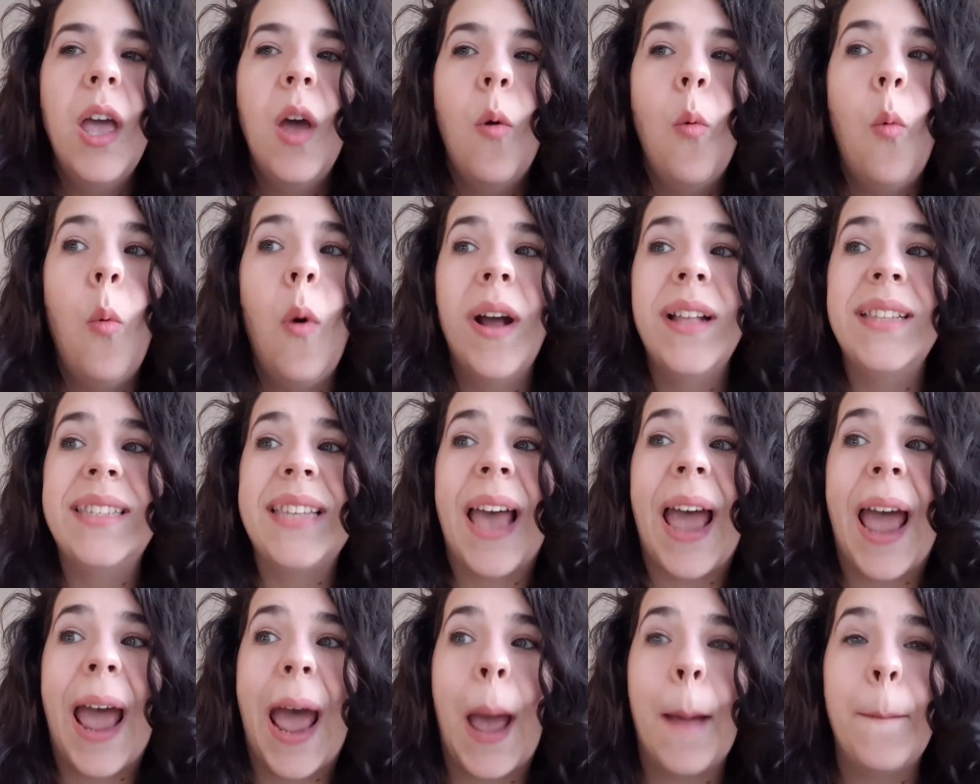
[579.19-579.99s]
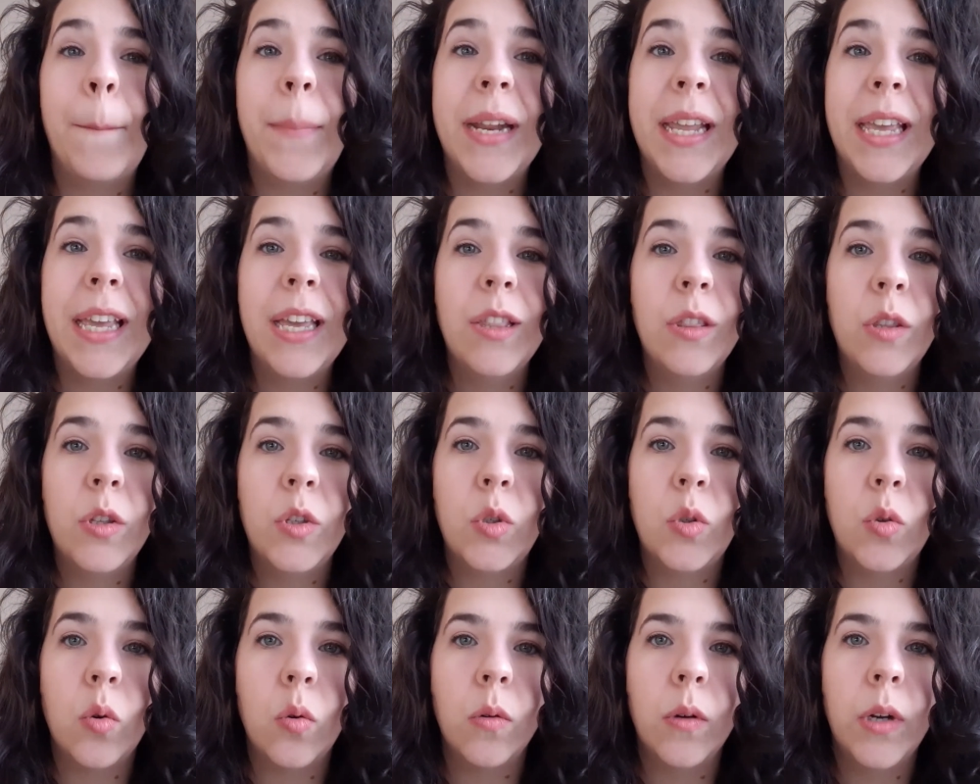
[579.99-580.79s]
what's happening in the
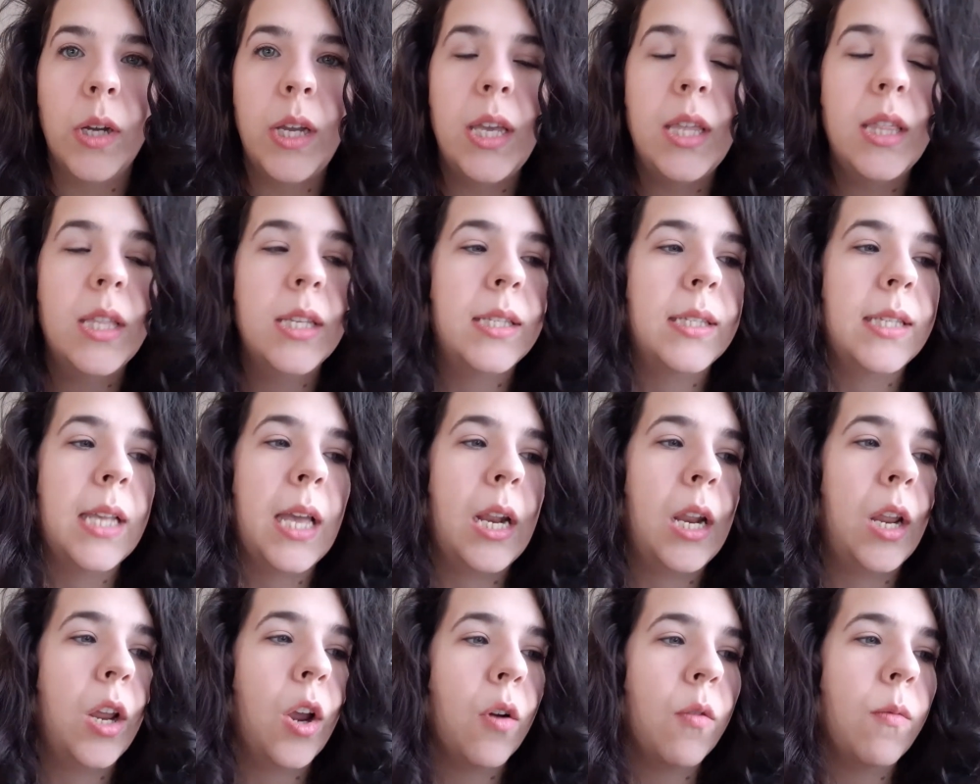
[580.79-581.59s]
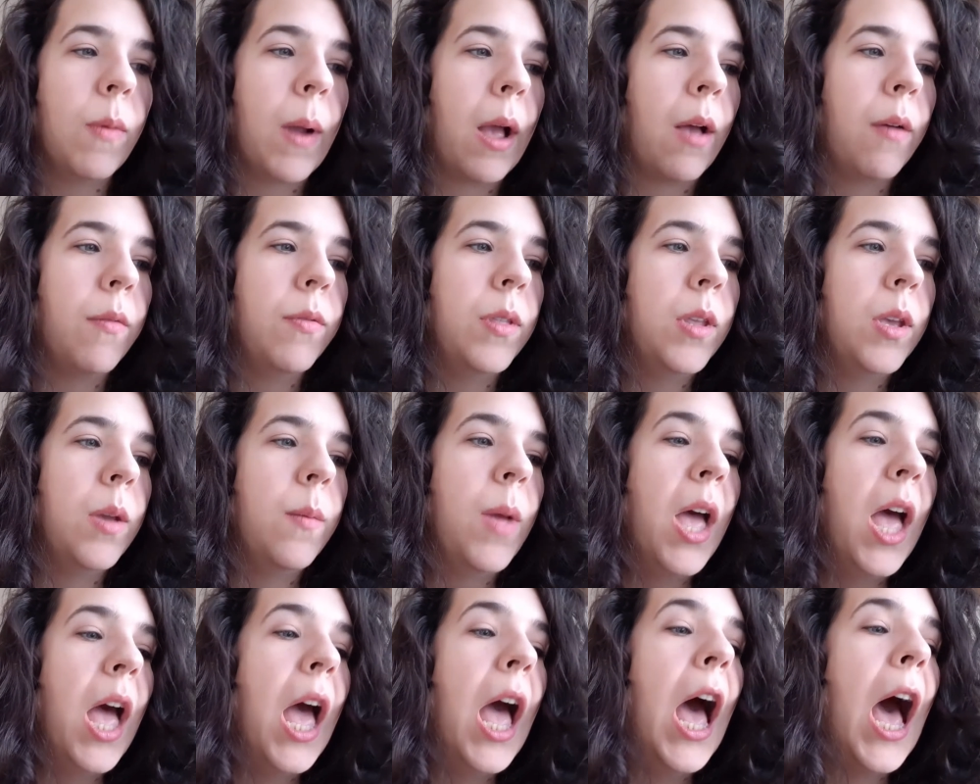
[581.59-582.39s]
story, the setting around them.